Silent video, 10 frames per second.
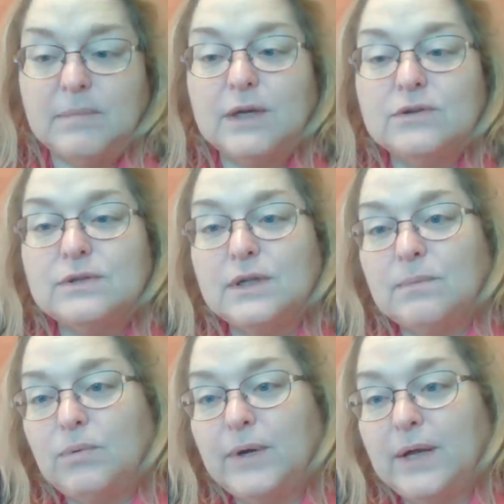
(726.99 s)
interested
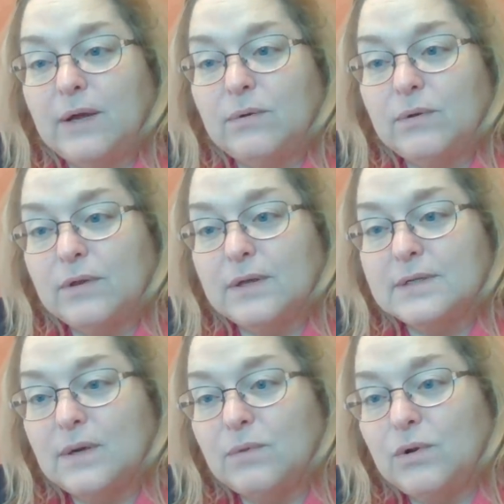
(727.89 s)
in pointing out all the things
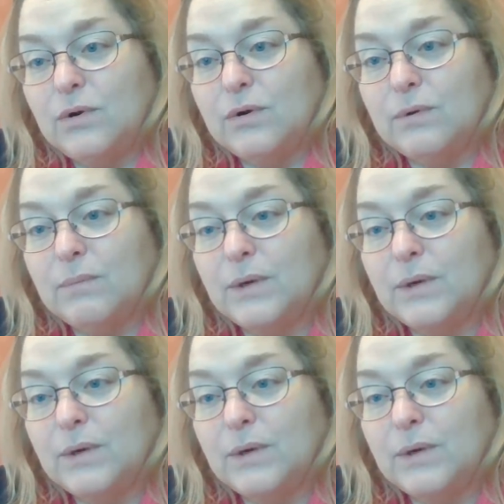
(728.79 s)
that will hurt him,